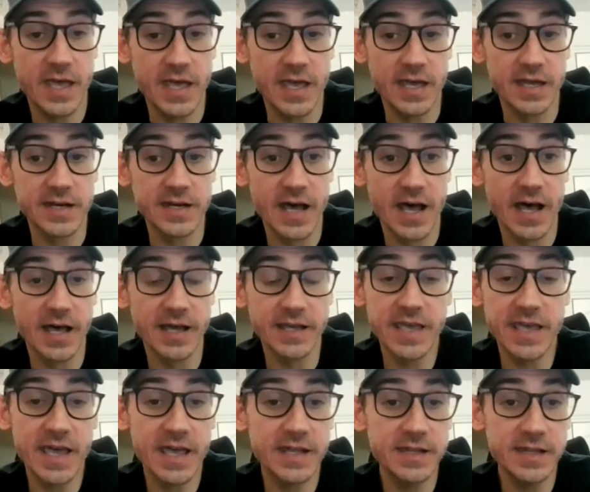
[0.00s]
And uh,
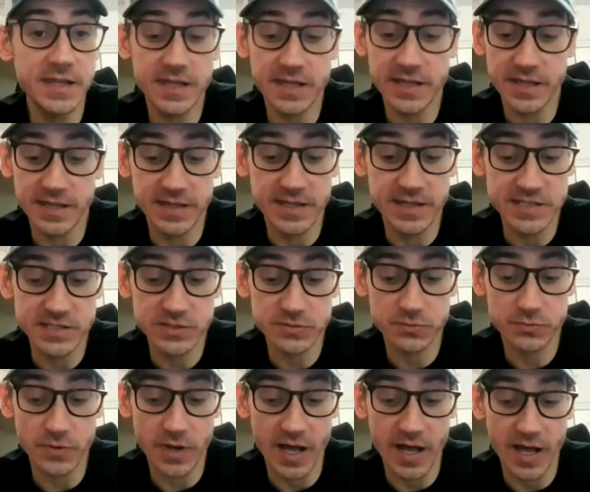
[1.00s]
again,
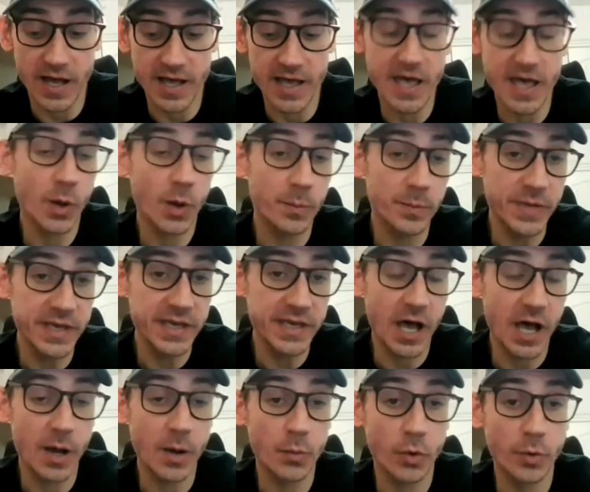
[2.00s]
this uh, helped
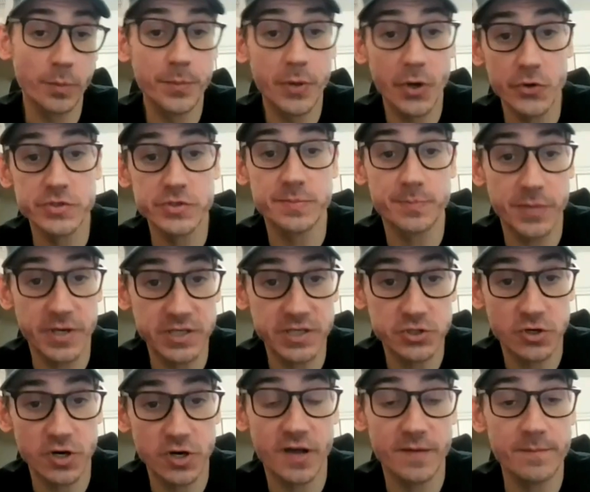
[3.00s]
me, I will post a
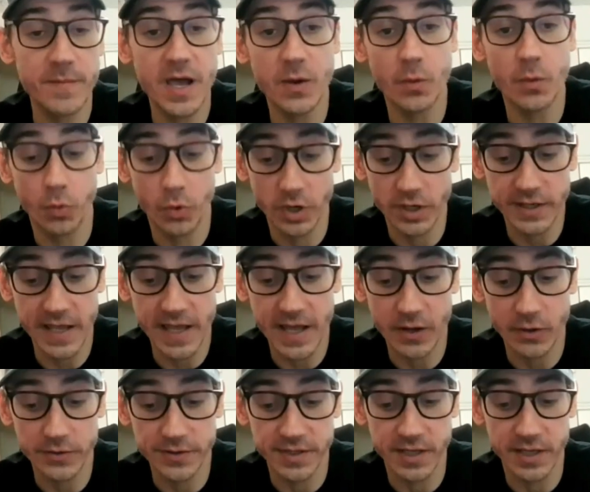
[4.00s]
picture of my
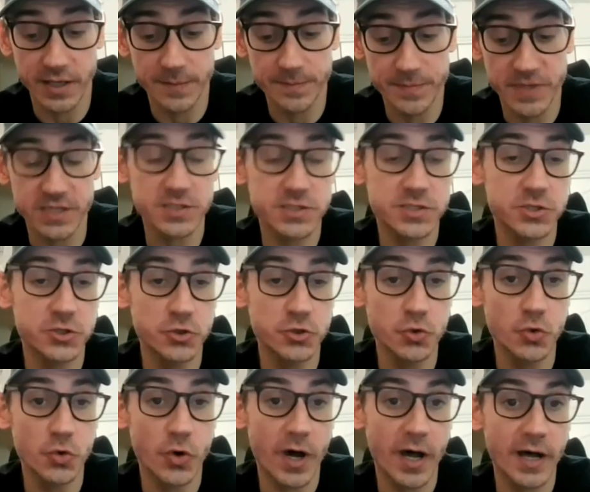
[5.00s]
workout, the, the
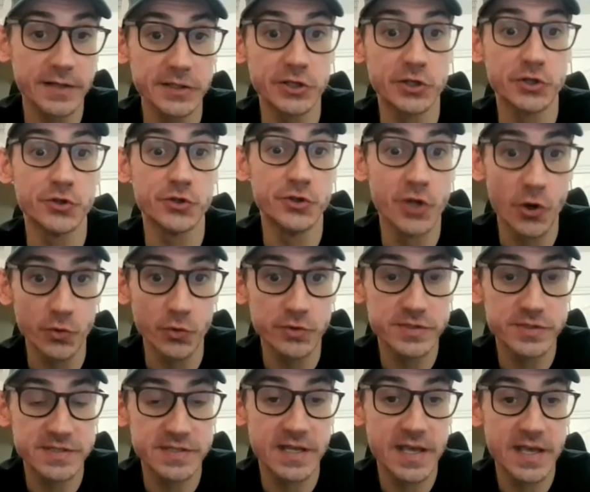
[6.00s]
two uh, little
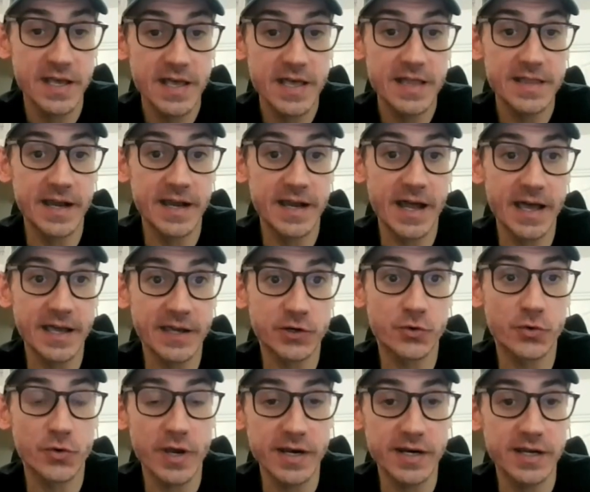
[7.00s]
notes that I
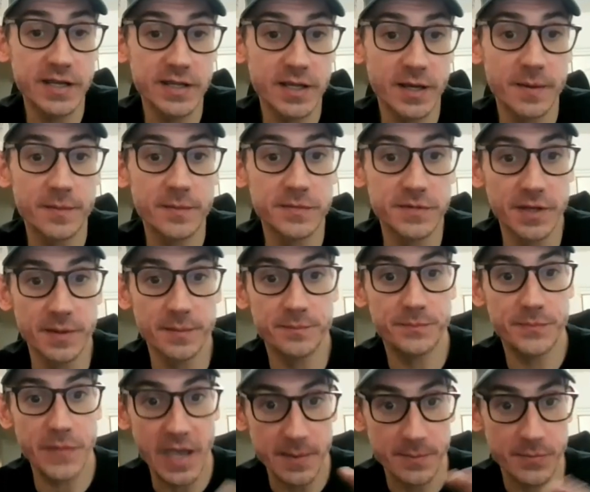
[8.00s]
created, the,
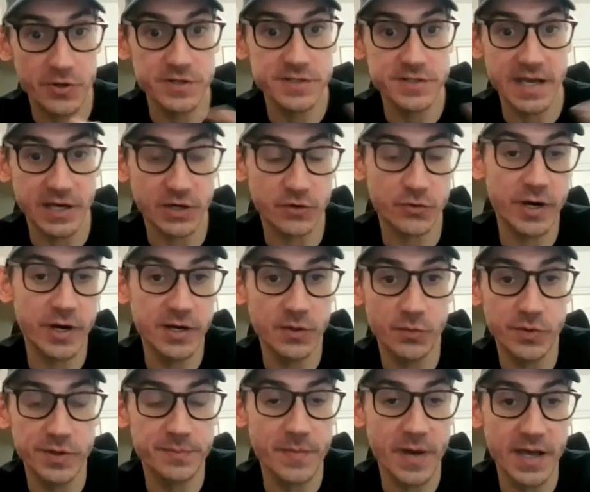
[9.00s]
the papers I
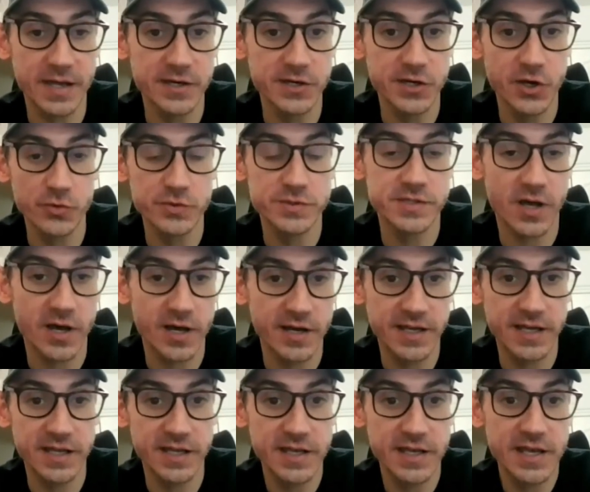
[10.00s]
created with my notes
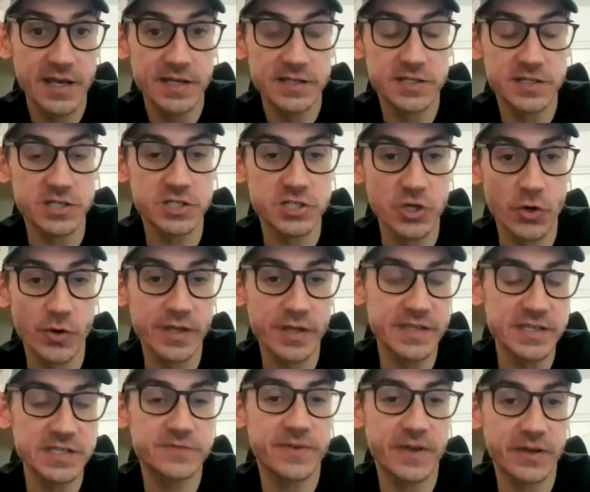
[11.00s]
on it, just
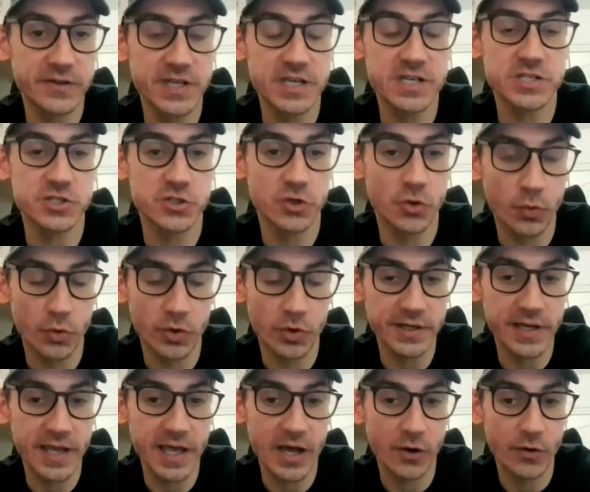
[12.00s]
showing this foundational
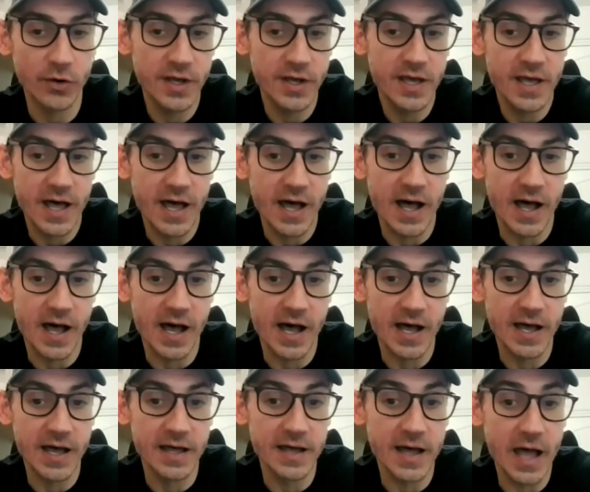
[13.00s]
workout.
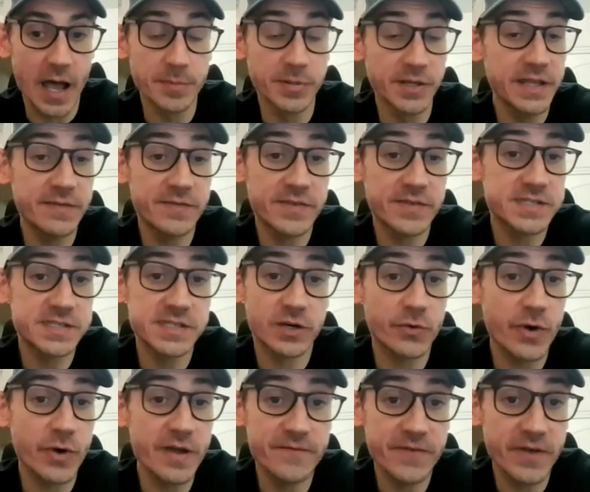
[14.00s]
Uh, I believe this is
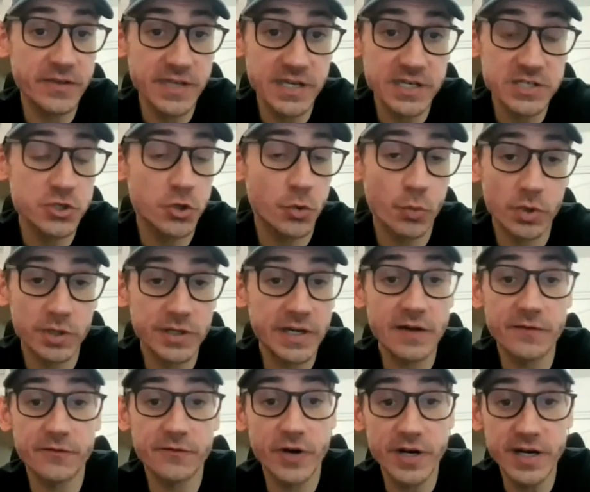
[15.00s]
a great foundational
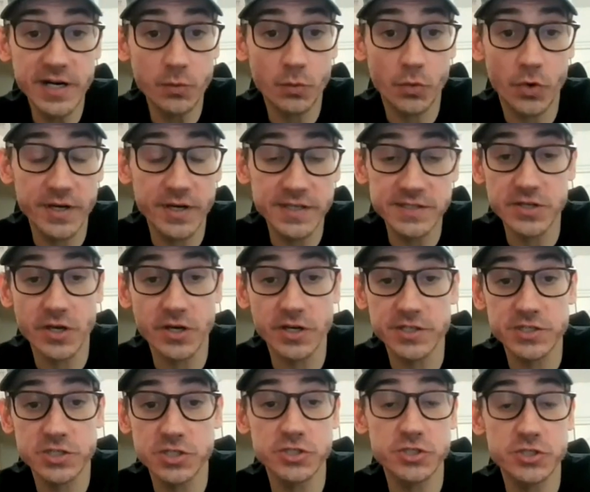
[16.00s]
workout for anyone. As
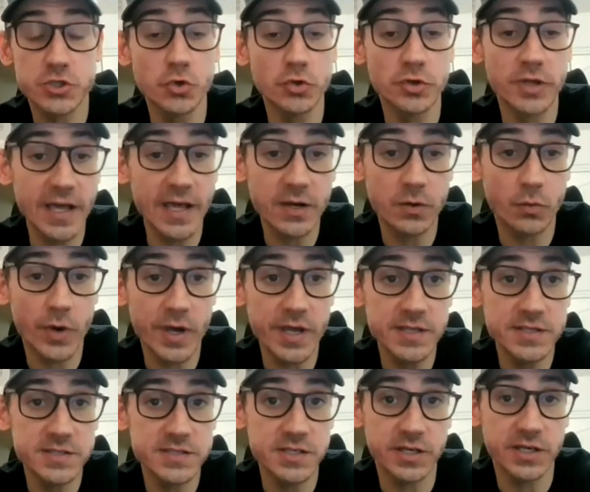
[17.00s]
long as you just do light
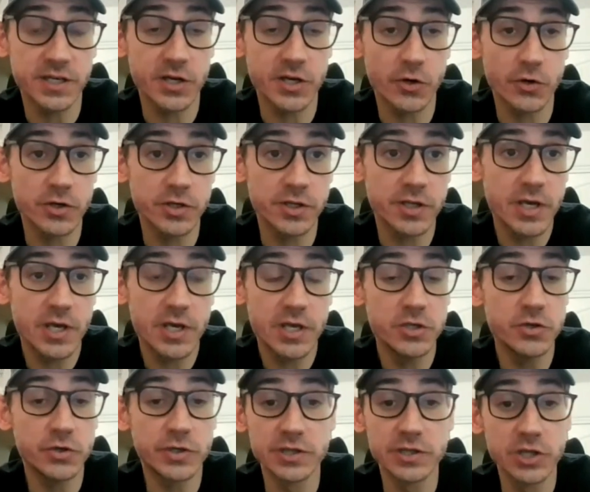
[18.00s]
weights, you can uh,
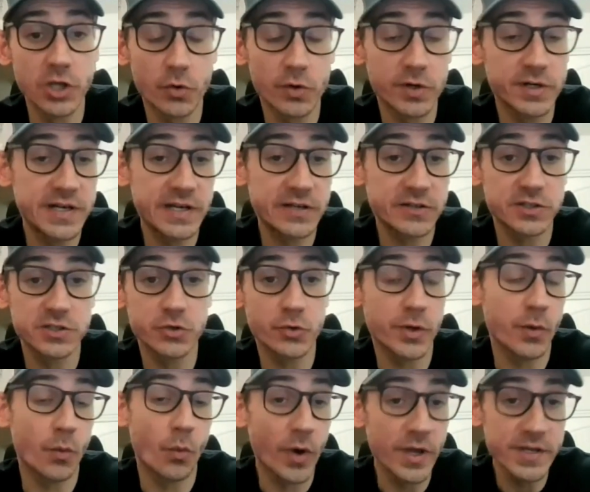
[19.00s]
you can lower it down to
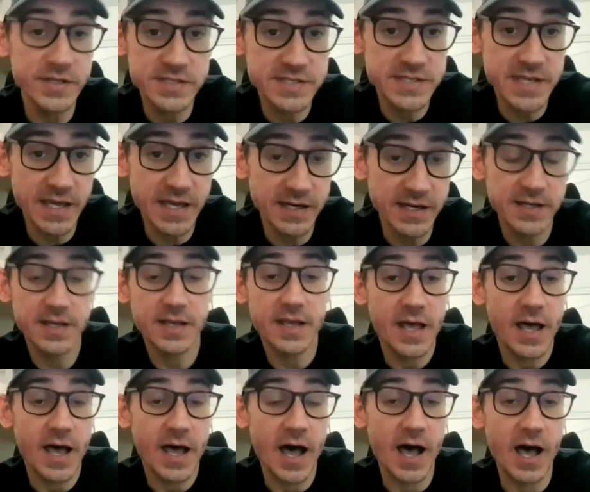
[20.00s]
doing one set
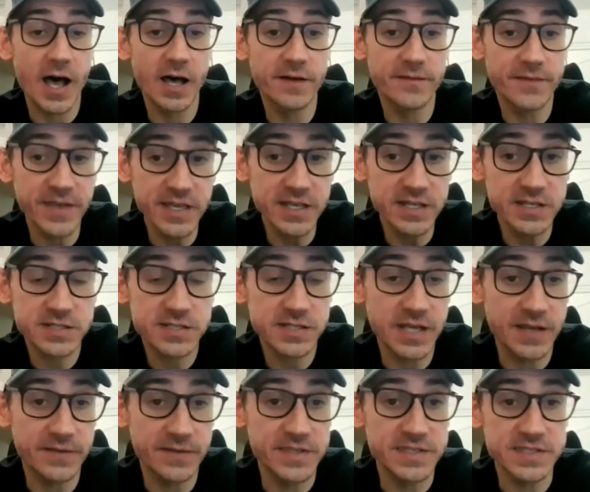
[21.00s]
uh, of
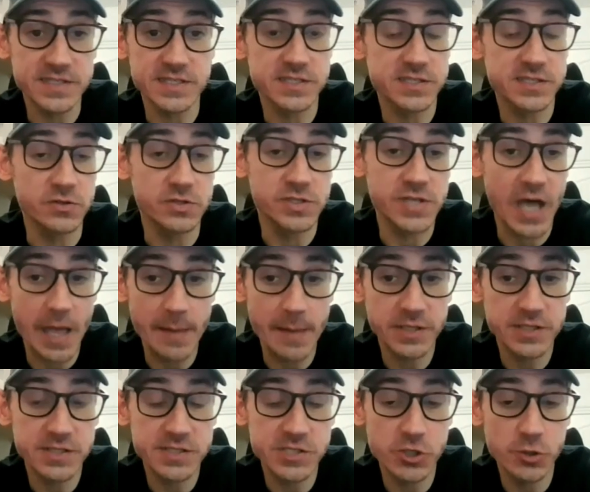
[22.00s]
each if this is too
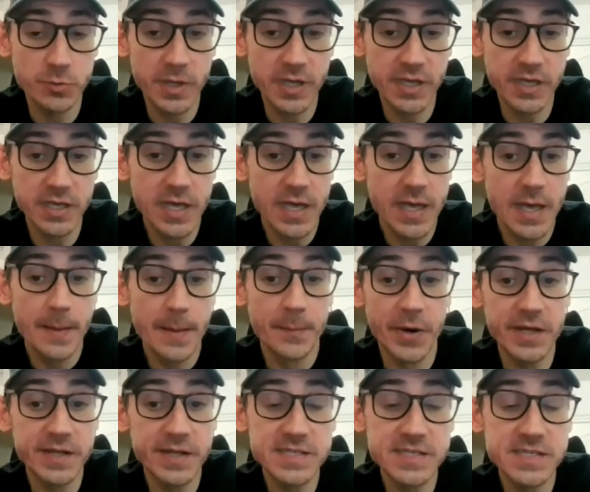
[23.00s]
time consuming.
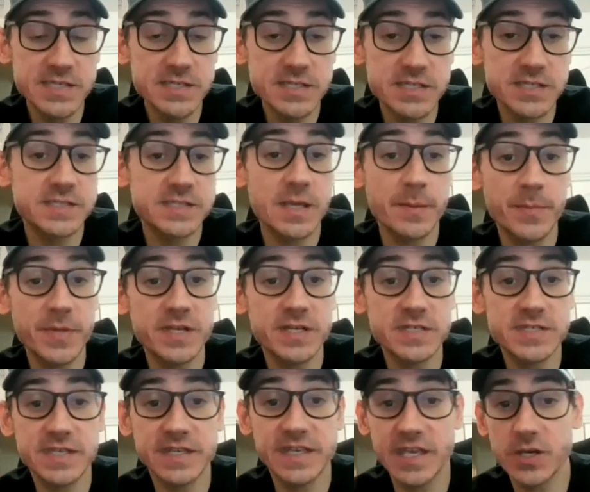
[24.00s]
But this is just
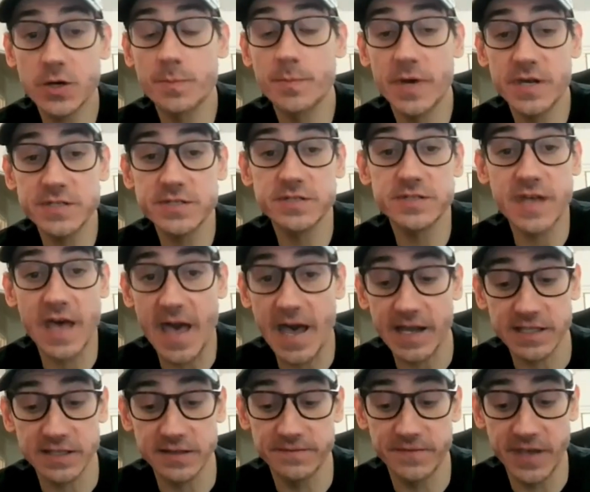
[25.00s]
something just to get your muscles
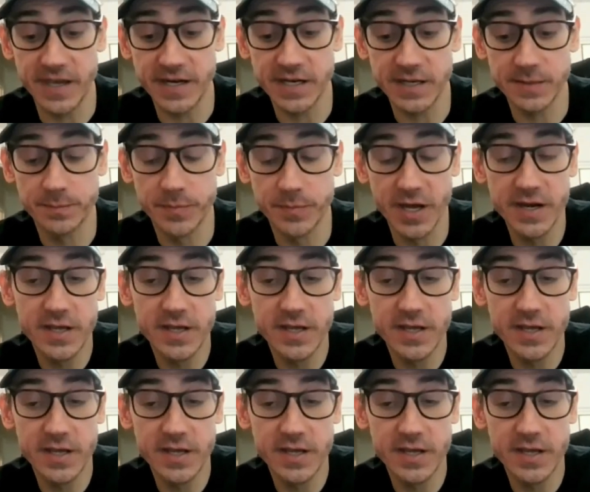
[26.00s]
activated.